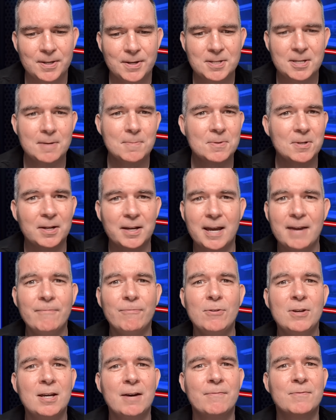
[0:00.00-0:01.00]
It seems like
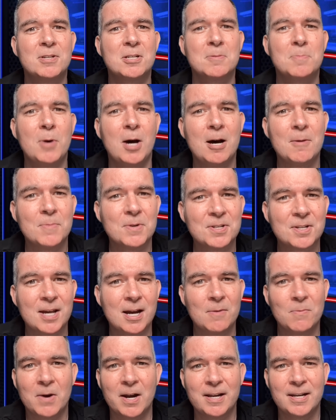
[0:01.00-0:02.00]
every government department's
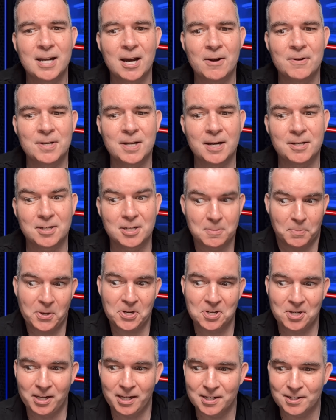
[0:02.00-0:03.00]
that way nowadays,
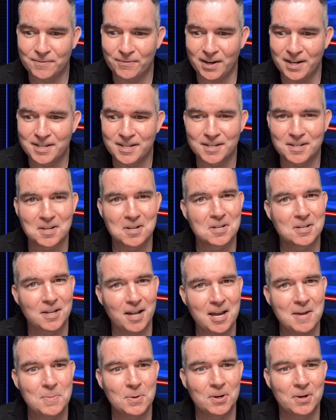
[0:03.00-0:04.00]
especially, let's face it, since
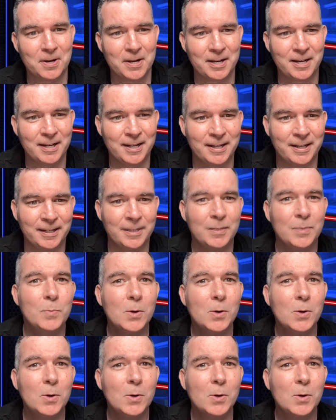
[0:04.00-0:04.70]
Labour got in, eh?